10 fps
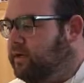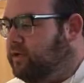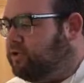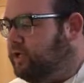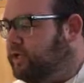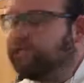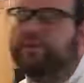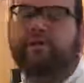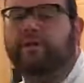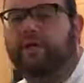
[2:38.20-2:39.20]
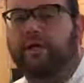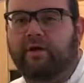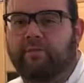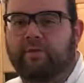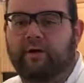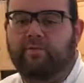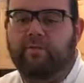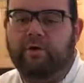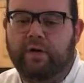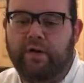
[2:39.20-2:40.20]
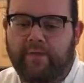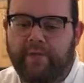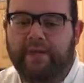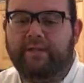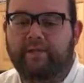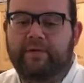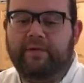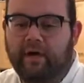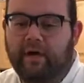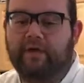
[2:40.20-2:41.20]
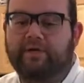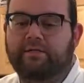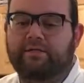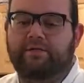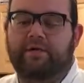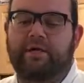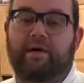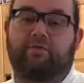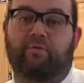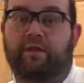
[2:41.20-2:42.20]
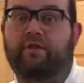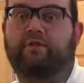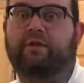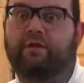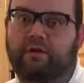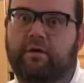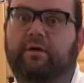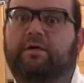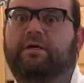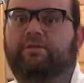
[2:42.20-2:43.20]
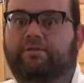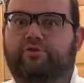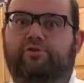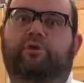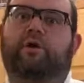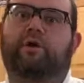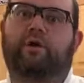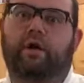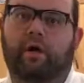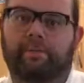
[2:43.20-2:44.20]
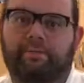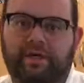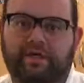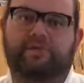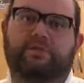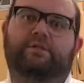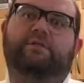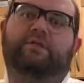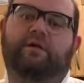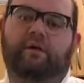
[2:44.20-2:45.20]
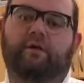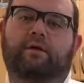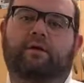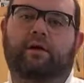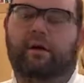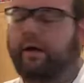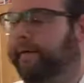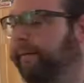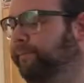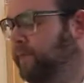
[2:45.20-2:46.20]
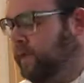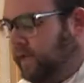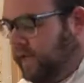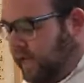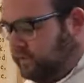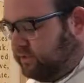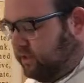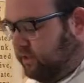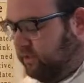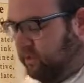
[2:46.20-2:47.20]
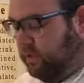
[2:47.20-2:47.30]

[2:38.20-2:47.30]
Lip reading: traditional thing here in Baltimore, mainly because you can get really good Eastern Shore peaches here. And so